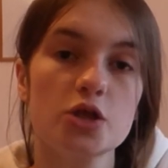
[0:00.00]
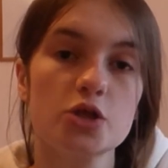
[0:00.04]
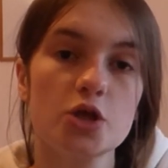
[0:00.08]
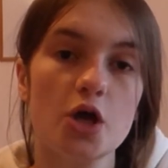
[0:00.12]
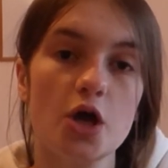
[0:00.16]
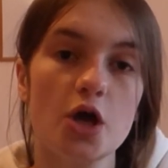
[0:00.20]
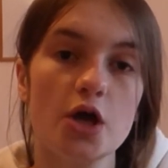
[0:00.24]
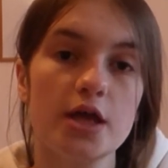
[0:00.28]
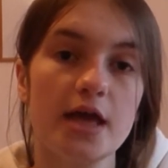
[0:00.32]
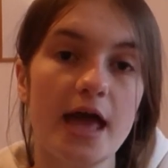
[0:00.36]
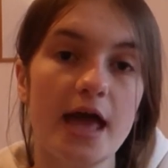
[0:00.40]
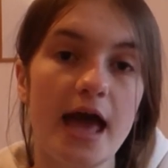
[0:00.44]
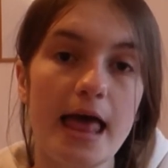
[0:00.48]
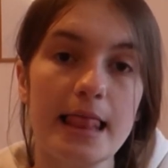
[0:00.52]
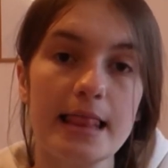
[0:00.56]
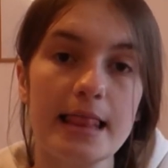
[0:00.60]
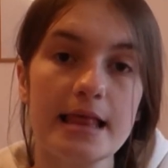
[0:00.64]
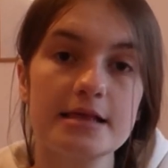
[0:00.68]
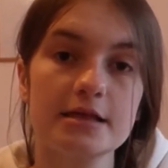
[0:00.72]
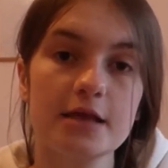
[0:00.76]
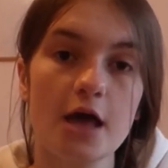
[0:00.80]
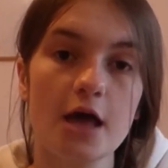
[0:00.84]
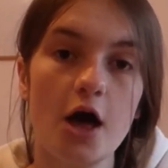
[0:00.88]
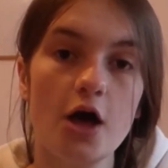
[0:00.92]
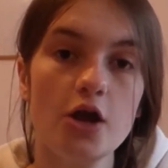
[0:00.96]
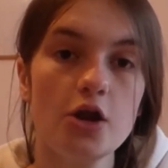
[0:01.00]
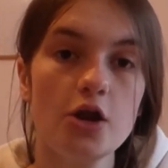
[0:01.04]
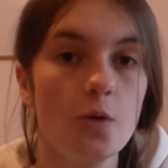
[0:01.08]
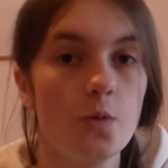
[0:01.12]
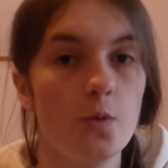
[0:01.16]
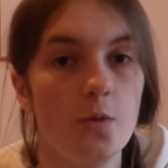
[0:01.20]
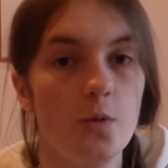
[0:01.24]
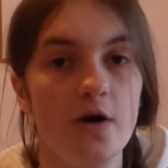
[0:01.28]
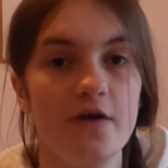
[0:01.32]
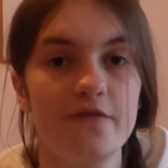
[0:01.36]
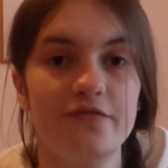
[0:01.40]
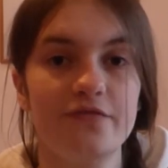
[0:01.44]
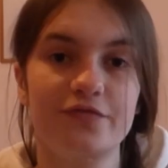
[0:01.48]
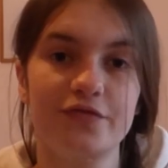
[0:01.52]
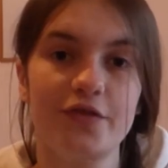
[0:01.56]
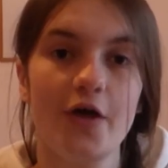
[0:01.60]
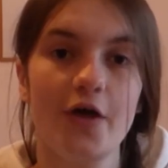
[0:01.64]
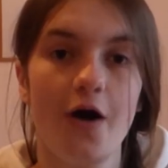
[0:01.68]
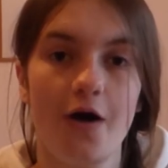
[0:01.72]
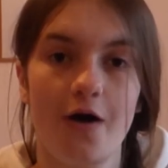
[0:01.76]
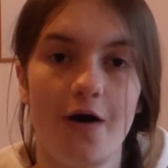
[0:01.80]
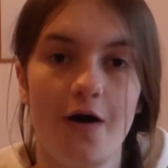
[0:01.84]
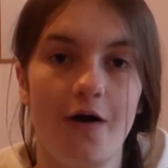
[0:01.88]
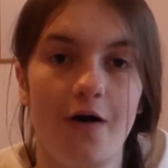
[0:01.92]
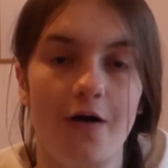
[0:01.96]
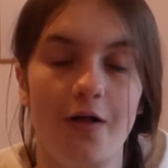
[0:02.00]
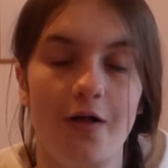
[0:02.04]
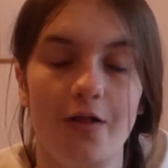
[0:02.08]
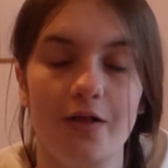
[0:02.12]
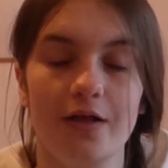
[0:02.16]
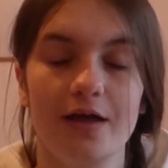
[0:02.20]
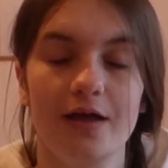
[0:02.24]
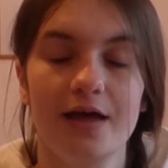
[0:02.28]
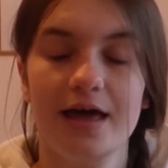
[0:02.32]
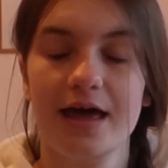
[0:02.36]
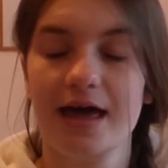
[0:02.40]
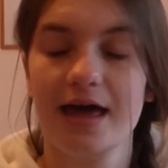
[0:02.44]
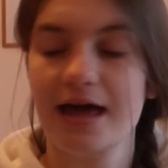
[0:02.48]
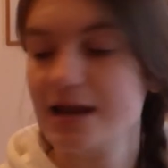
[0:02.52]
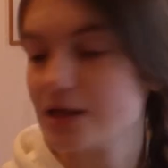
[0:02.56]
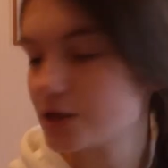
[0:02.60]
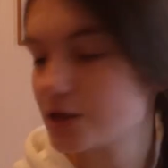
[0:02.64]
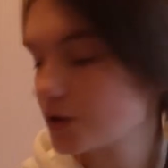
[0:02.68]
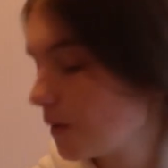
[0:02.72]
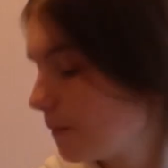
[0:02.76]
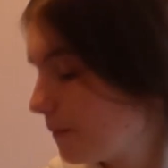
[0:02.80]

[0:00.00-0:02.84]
So yeah, let's get on with the haul. And it's